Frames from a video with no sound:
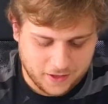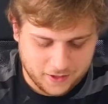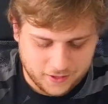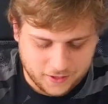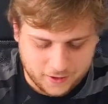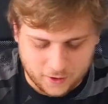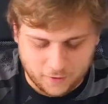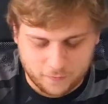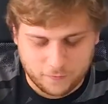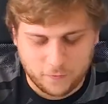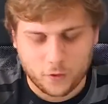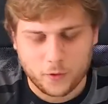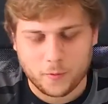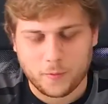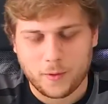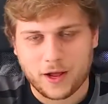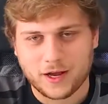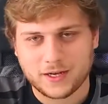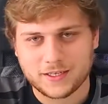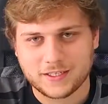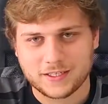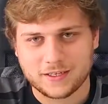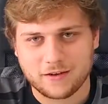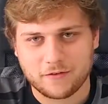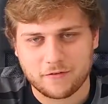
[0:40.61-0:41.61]
there are 4
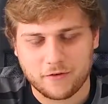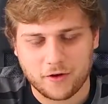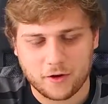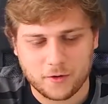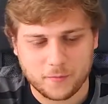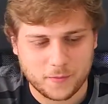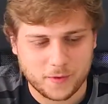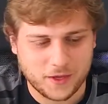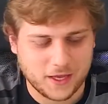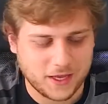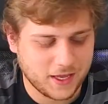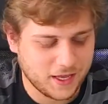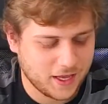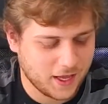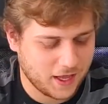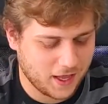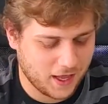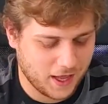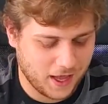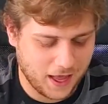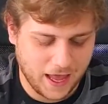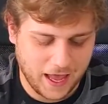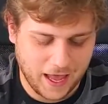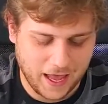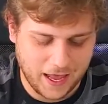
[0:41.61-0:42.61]
boxes in front of me,
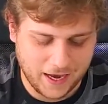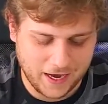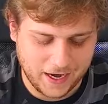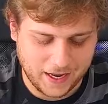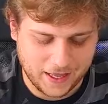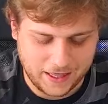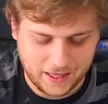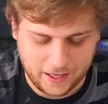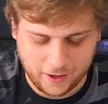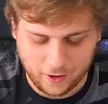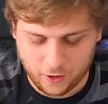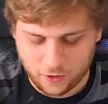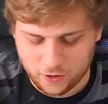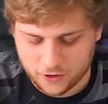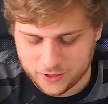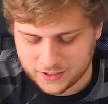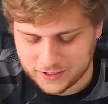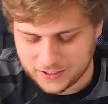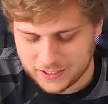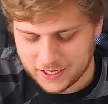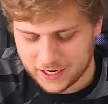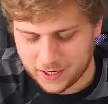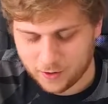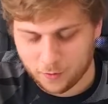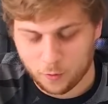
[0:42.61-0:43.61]
and they all
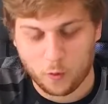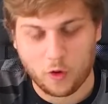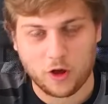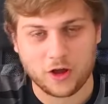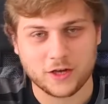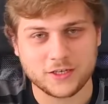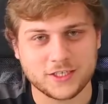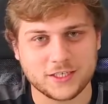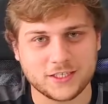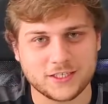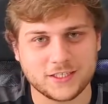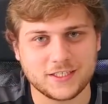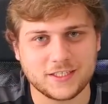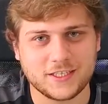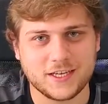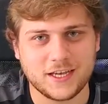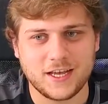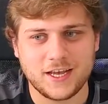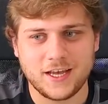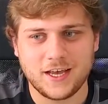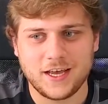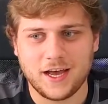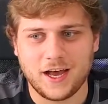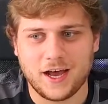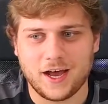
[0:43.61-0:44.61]
contain watches.
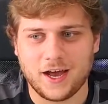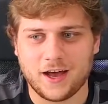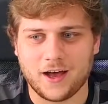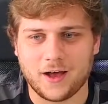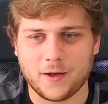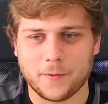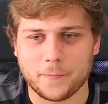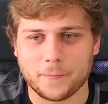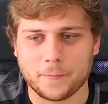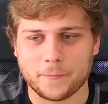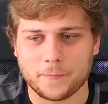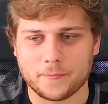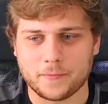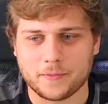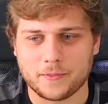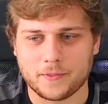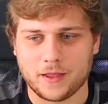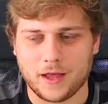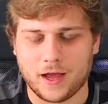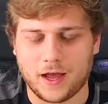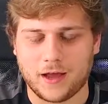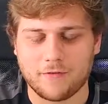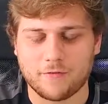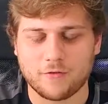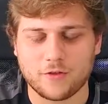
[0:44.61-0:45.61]

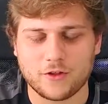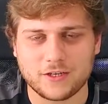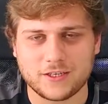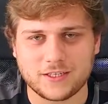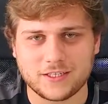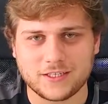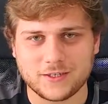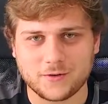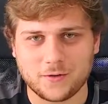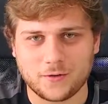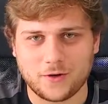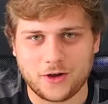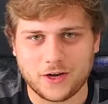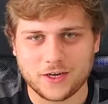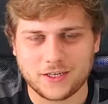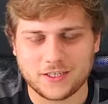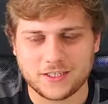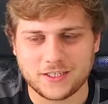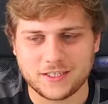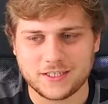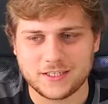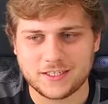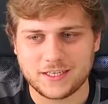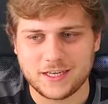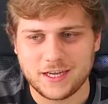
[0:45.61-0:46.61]
I've looked into
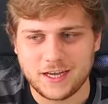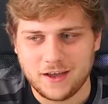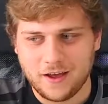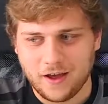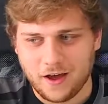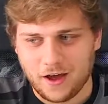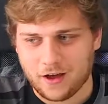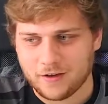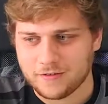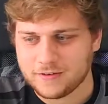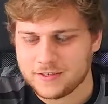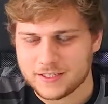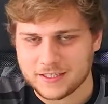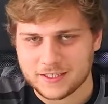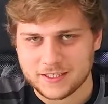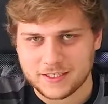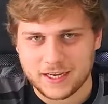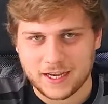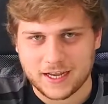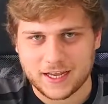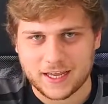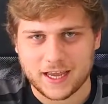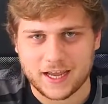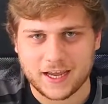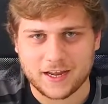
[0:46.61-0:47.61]
watches. Obviously
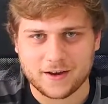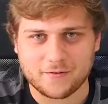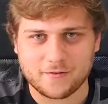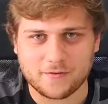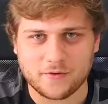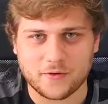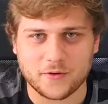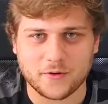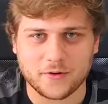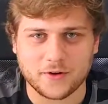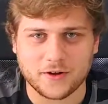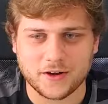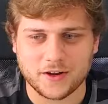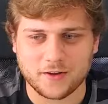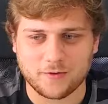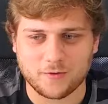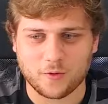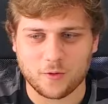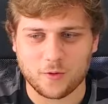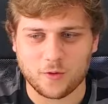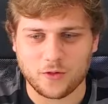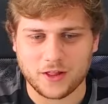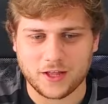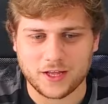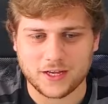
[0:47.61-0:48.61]
I can't afford a
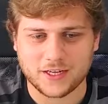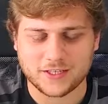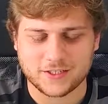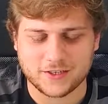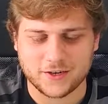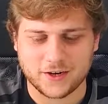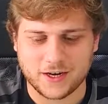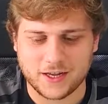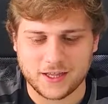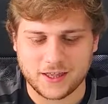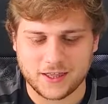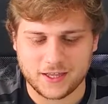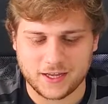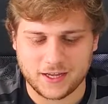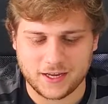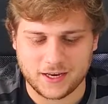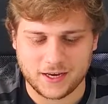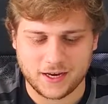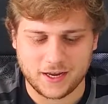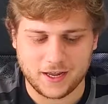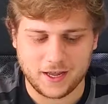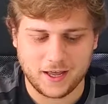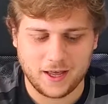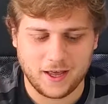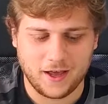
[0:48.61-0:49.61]
Rolex or
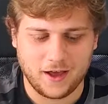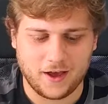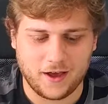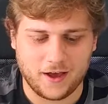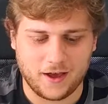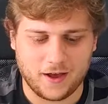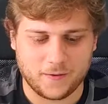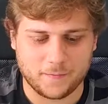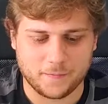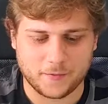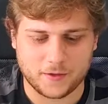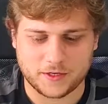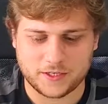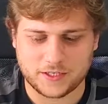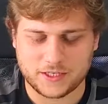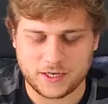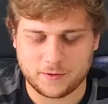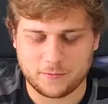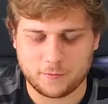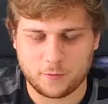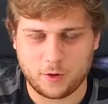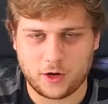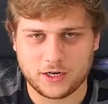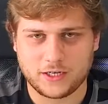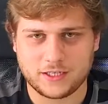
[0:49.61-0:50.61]
anything. There's
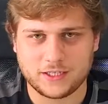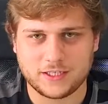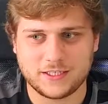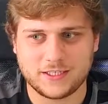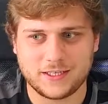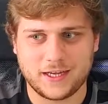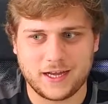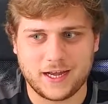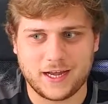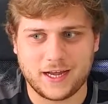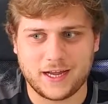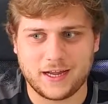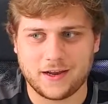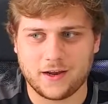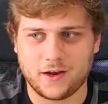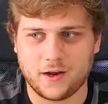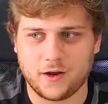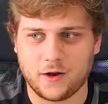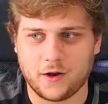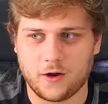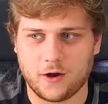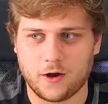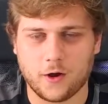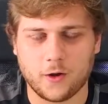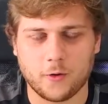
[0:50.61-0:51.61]
some watches that
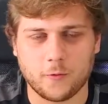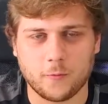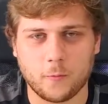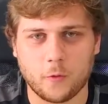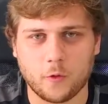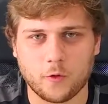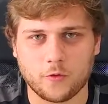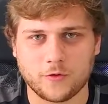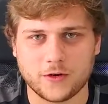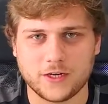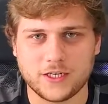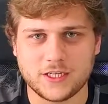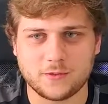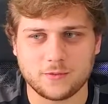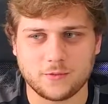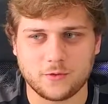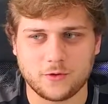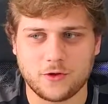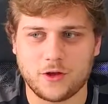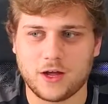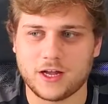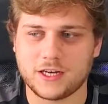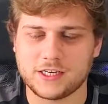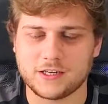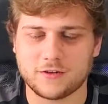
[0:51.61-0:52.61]
are more
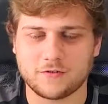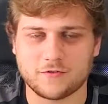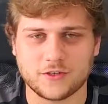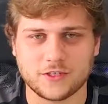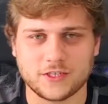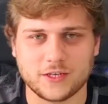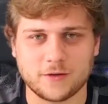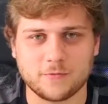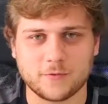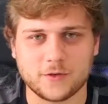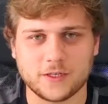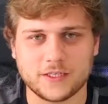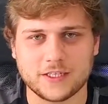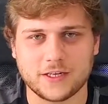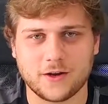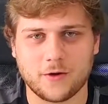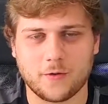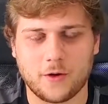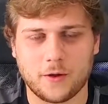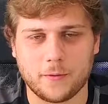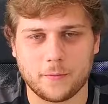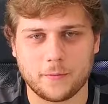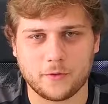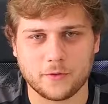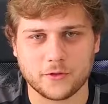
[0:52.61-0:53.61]
reasonable. I just, for some reason, don't
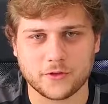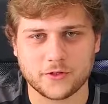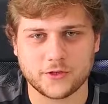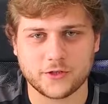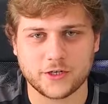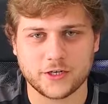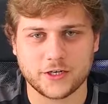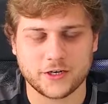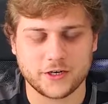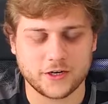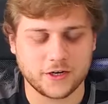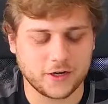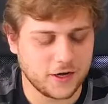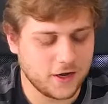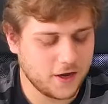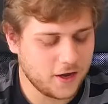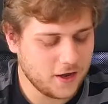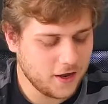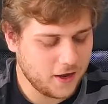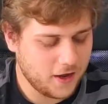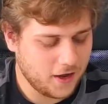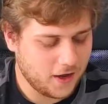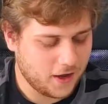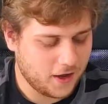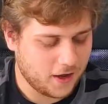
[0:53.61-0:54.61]
want to pull the trigger.
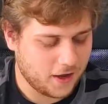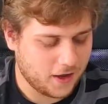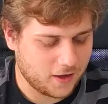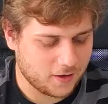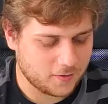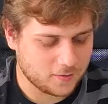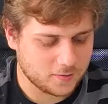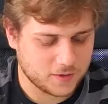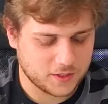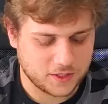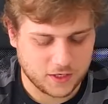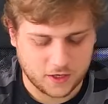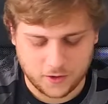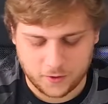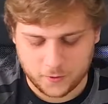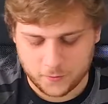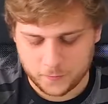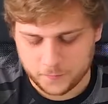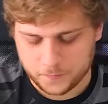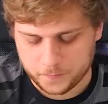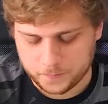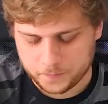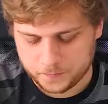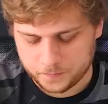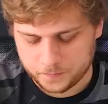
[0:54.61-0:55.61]
So